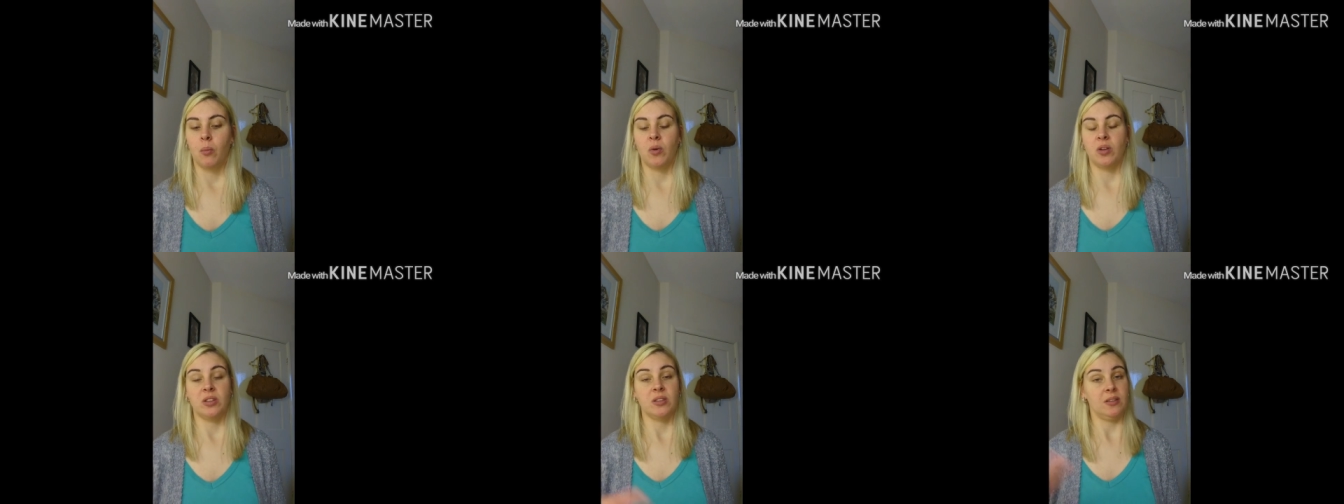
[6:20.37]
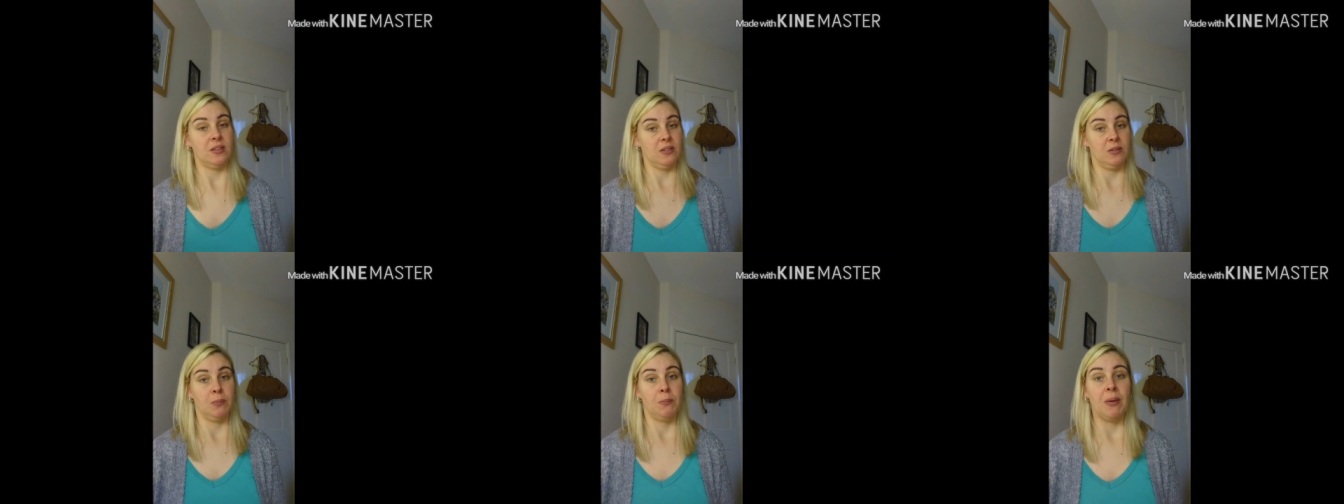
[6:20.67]

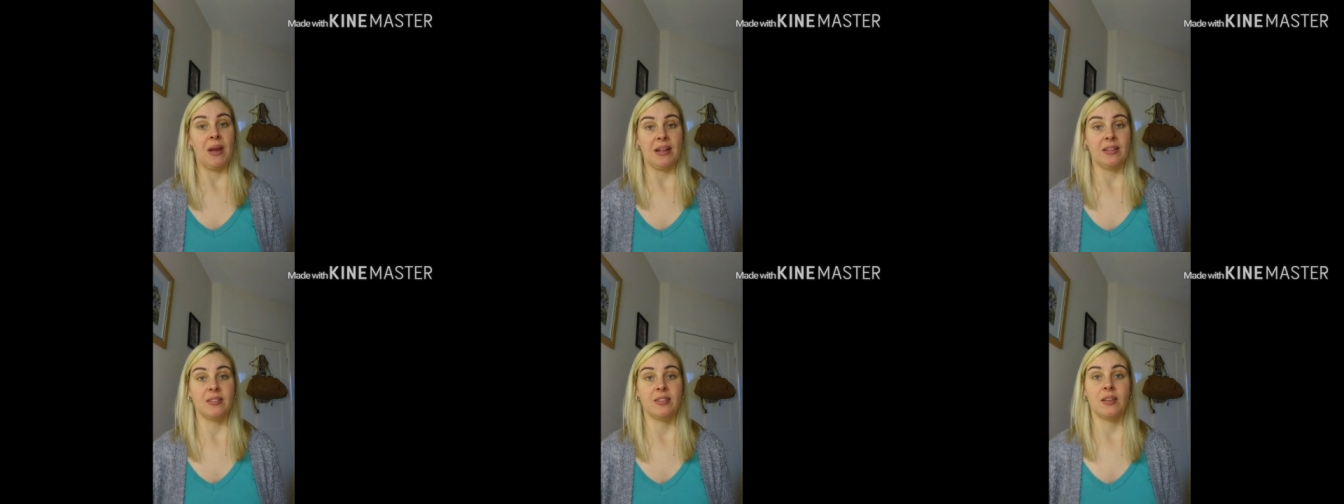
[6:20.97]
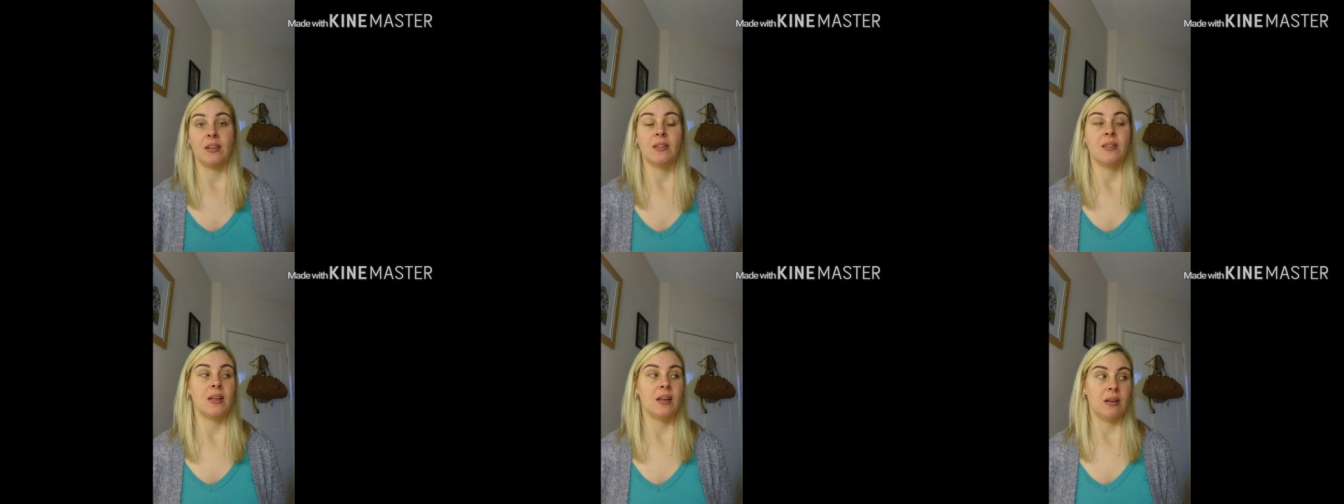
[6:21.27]
which is
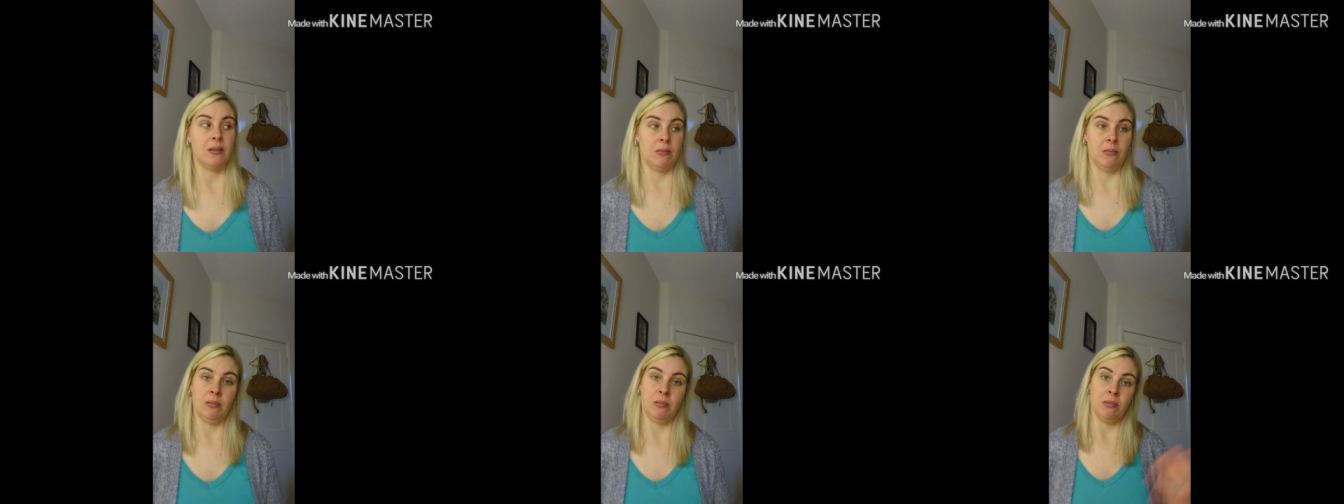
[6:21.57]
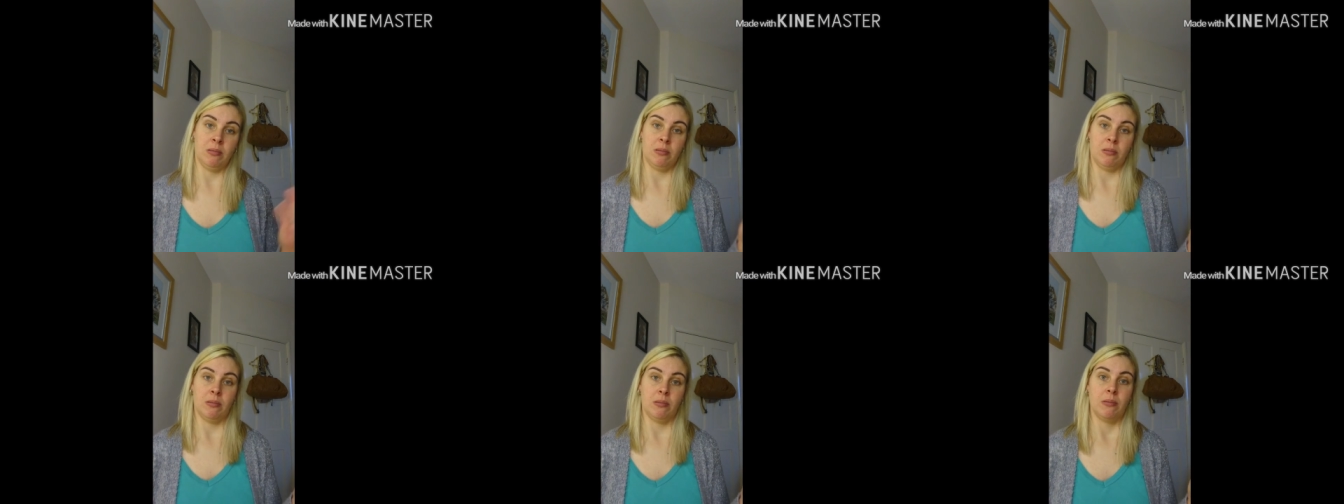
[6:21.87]
better than
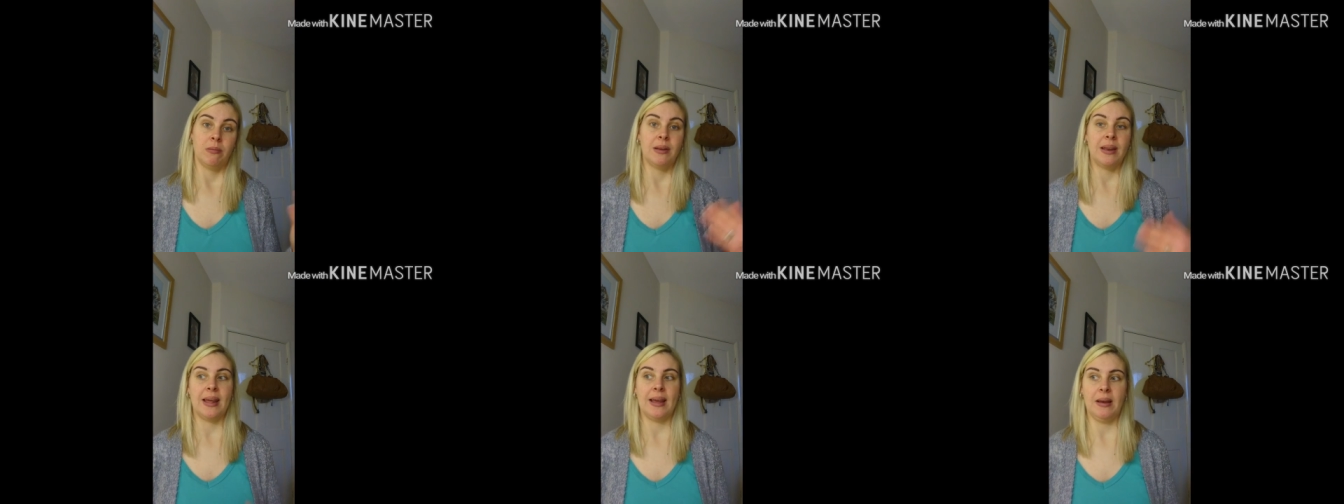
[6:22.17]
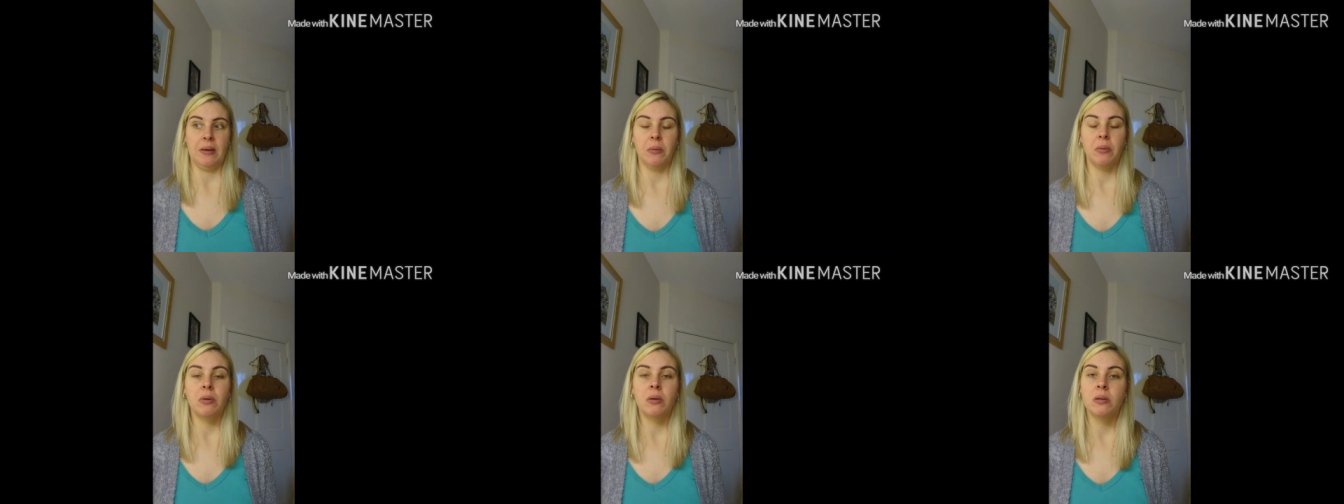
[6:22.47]

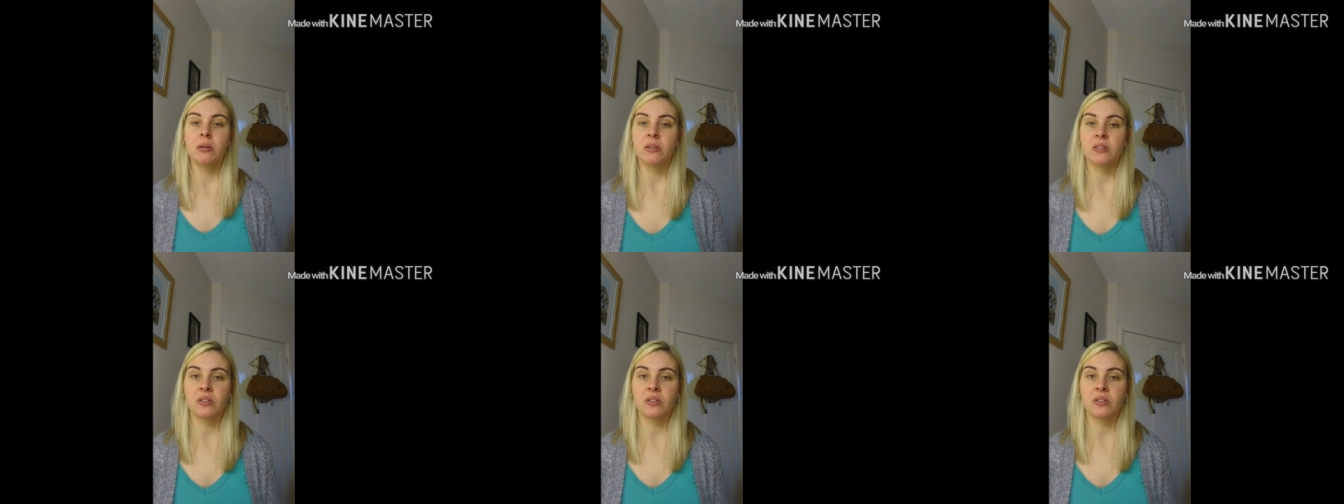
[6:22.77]
now,